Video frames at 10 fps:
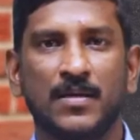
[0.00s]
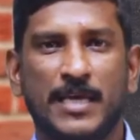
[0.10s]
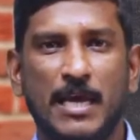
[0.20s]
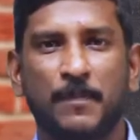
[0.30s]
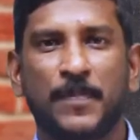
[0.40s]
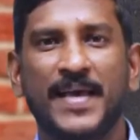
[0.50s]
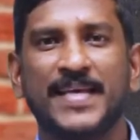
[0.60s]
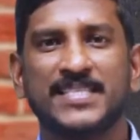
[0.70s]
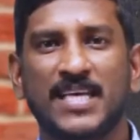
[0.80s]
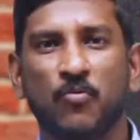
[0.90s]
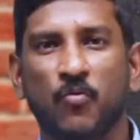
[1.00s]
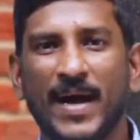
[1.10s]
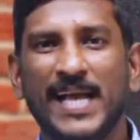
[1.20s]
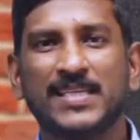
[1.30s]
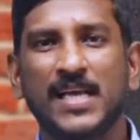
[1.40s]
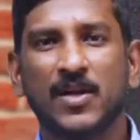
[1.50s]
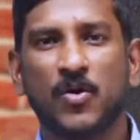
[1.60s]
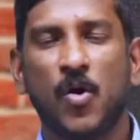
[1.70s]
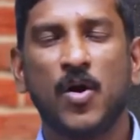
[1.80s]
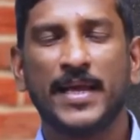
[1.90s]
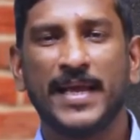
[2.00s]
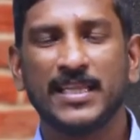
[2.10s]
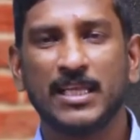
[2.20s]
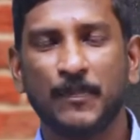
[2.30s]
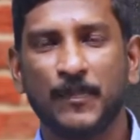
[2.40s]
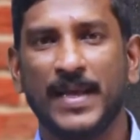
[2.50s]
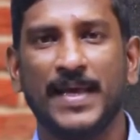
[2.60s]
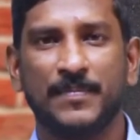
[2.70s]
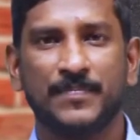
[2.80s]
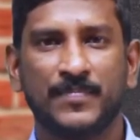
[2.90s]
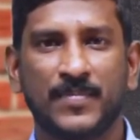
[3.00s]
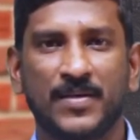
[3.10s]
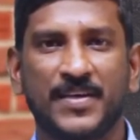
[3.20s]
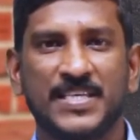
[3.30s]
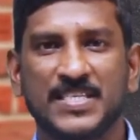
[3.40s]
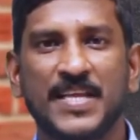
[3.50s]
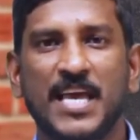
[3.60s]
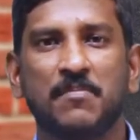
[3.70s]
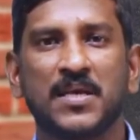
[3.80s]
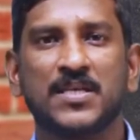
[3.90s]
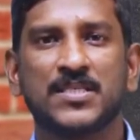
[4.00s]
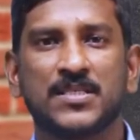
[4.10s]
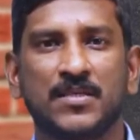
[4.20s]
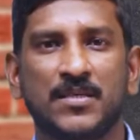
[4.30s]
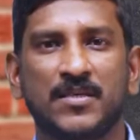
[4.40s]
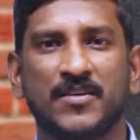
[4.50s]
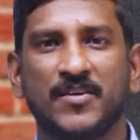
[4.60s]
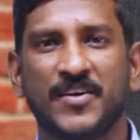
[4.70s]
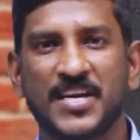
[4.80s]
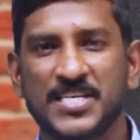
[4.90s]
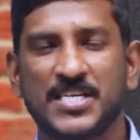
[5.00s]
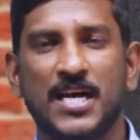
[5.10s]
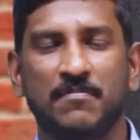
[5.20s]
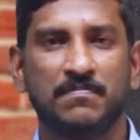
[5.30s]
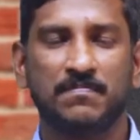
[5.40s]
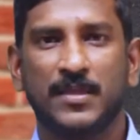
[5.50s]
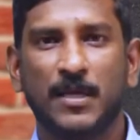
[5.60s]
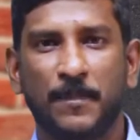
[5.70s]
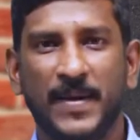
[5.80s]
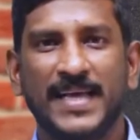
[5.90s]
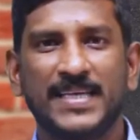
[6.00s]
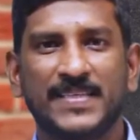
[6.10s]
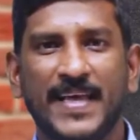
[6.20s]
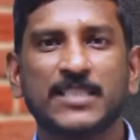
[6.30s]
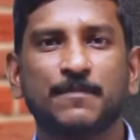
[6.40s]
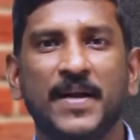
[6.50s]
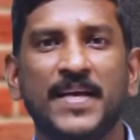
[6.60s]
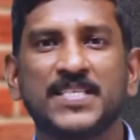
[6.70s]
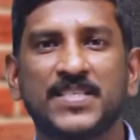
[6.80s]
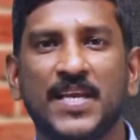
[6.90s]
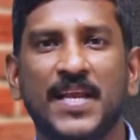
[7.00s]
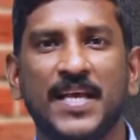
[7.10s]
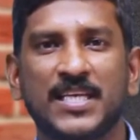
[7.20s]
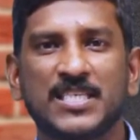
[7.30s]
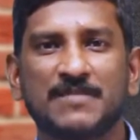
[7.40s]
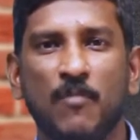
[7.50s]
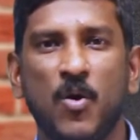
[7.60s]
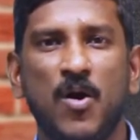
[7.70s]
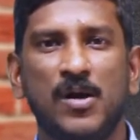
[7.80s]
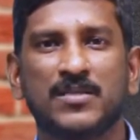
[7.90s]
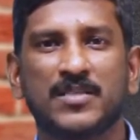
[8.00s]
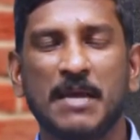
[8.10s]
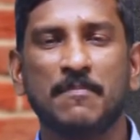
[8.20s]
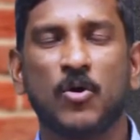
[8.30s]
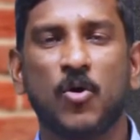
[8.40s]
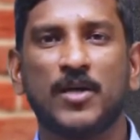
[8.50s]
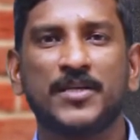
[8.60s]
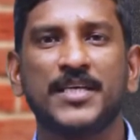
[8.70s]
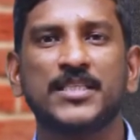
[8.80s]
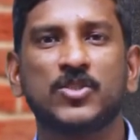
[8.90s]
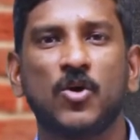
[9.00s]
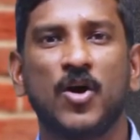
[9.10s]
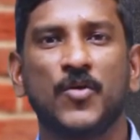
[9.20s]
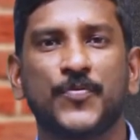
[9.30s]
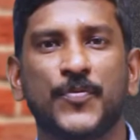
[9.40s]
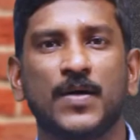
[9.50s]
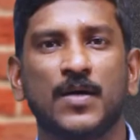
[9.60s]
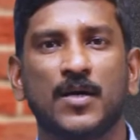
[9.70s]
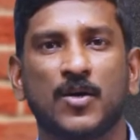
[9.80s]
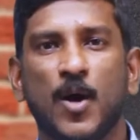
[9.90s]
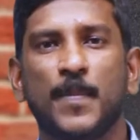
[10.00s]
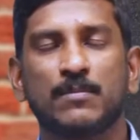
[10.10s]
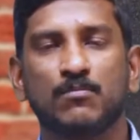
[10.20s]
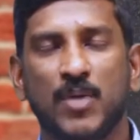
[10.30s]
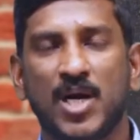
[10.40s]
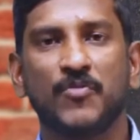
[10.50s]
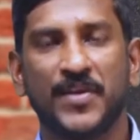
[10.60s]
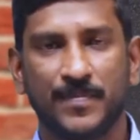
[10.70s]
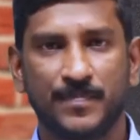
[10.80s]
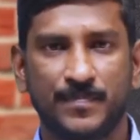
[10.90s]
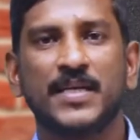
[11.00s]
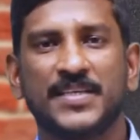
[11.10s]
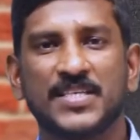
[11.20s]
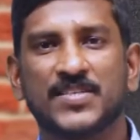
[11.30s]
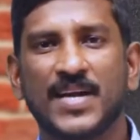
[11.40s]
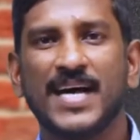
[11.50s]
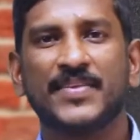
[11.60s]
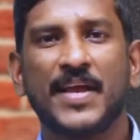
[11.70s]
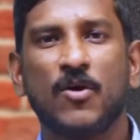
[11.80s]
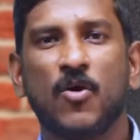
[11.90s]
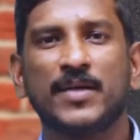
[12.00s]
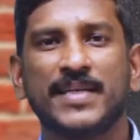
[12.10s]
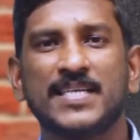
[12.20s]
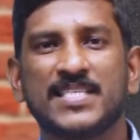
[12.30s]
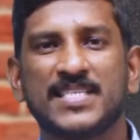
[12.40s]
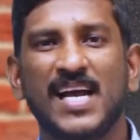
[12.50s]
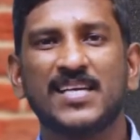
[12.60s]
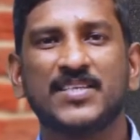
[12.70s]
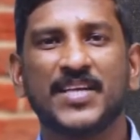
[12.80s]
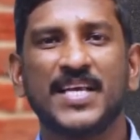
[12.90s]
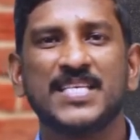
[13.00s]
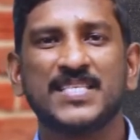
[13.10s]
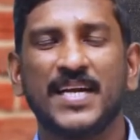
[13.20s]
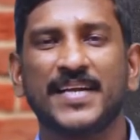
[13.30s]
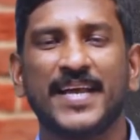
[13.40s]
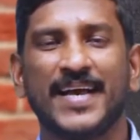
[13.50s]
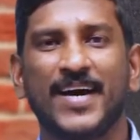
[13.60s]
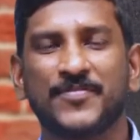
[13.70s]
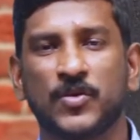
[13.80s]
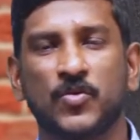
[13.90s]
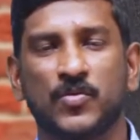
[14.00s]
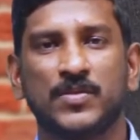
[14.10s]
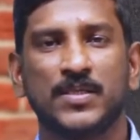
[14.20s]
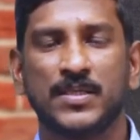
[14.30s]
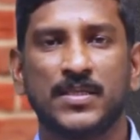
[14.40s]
He plays a vital role in the play. His name is Gresham. The play takes place in a small trim cottage of Robert Baldwin. It is rather a hot and sultry Sunday afternoon.